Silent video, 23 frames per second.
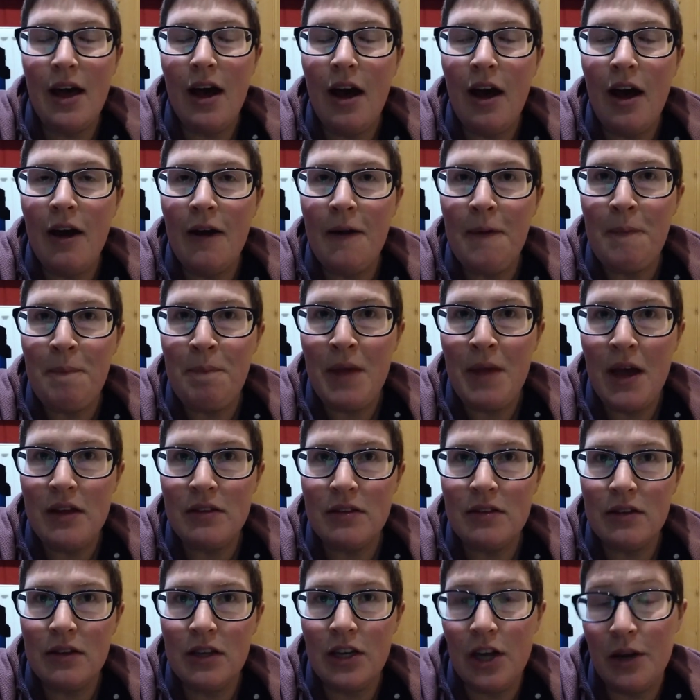
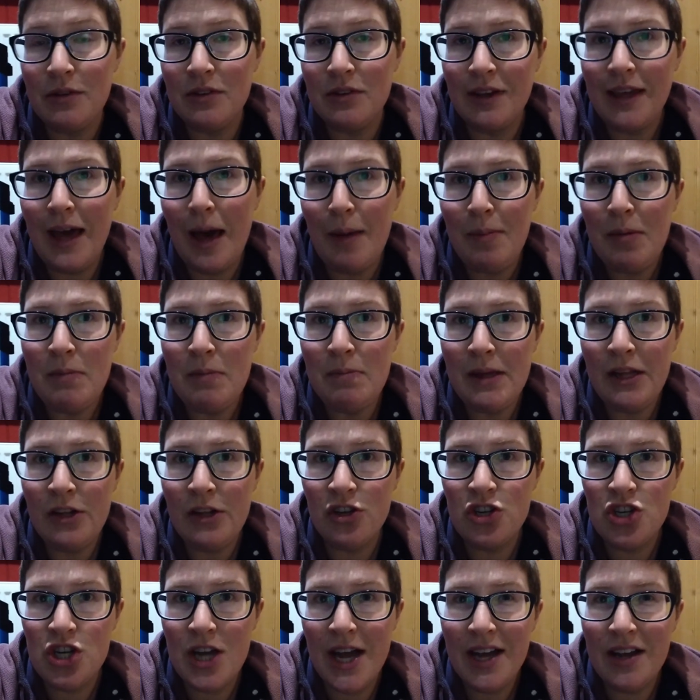as a cabin
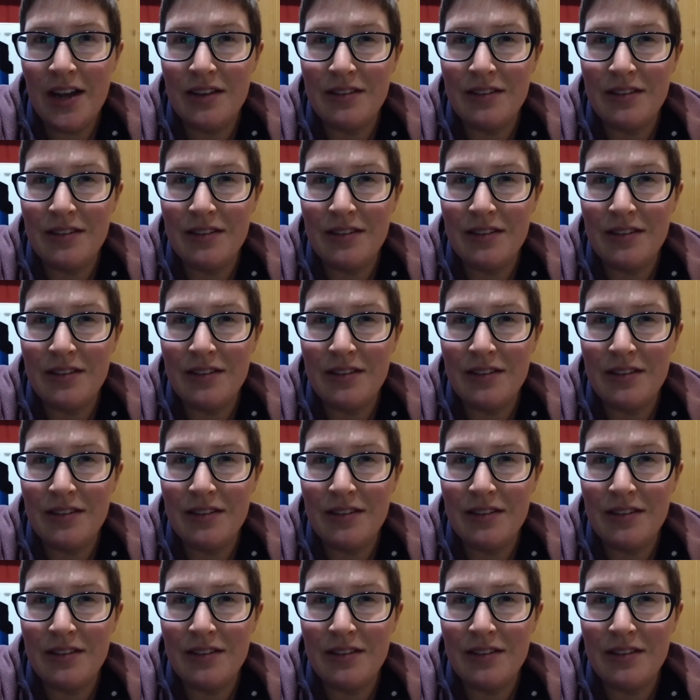build check,